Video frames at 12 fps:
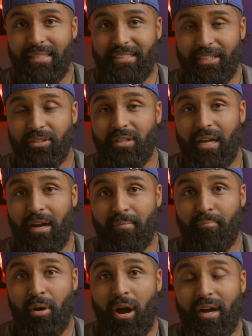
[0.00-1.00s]
Daryl
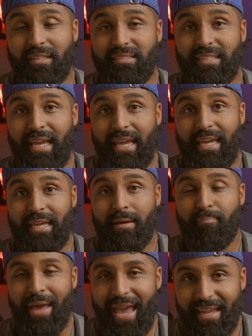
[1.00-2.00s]
unboxed a
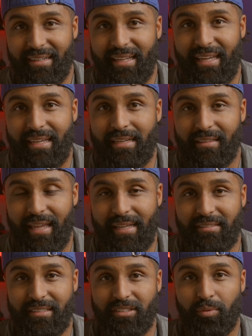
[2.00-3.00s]
pancake
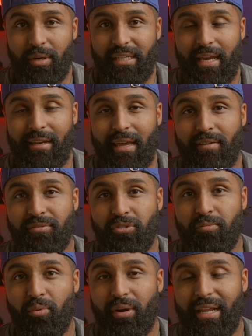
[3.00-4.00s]
lens, a 28
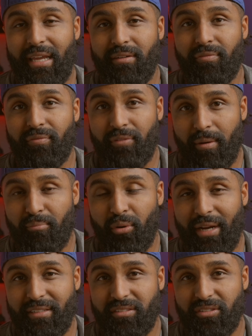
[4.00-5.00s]
f2.8 from
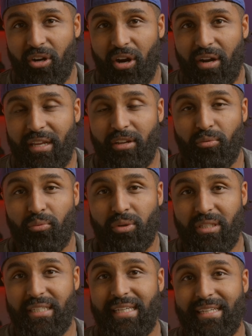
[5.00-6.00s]
Brighton Star, and it
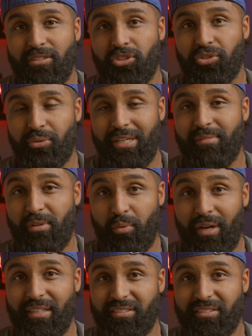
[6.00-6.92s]
really intrigued me when I